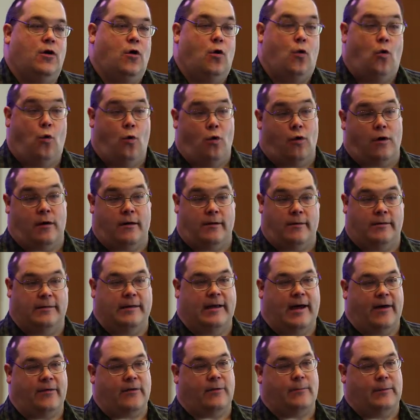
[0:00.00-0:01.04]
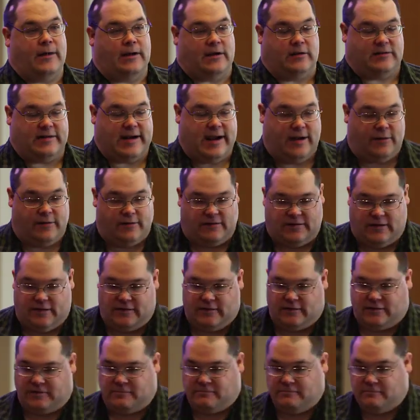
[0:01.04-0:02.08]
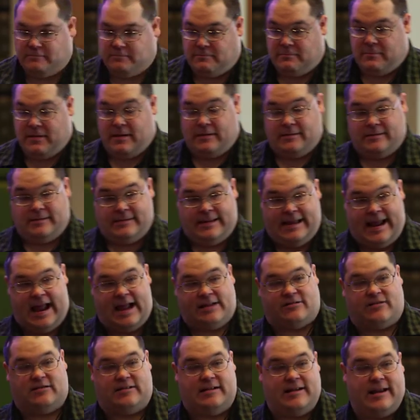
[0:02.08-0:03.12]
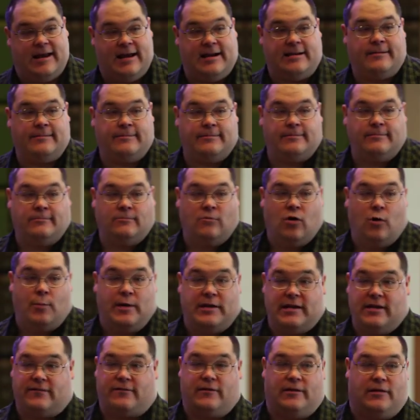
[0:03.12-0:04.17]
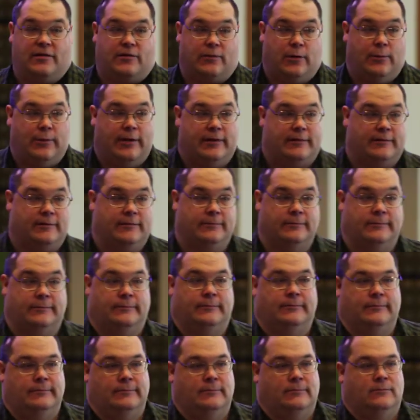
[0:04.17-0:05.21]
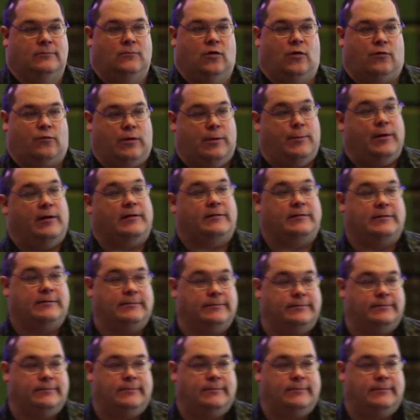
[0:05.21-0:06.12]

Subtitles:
Or the other bigger challenge is the answer today will be different in 3 weeks or 3 months.